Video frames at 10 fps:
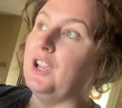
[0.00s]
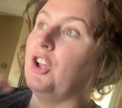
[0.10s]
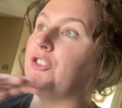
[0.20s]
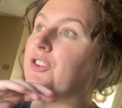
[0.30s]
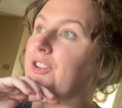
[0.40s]

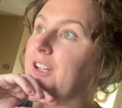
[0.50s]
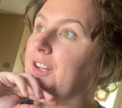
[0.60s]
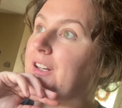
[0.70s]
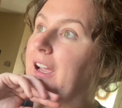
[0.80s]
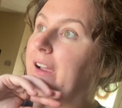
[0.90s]
So you're not
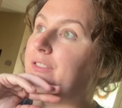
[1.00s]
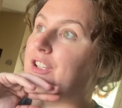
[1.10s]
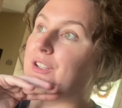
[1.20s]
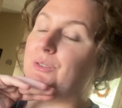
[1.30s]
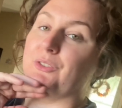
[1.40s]
going to have to
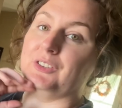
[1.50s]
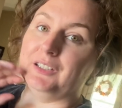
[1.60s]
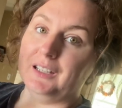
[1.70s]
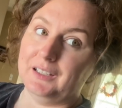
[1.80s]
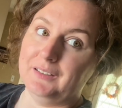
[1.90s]
use
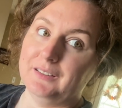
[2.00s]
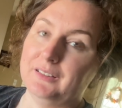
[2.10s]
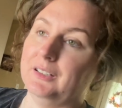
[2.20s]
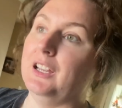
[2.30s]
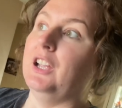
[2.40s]
yeast.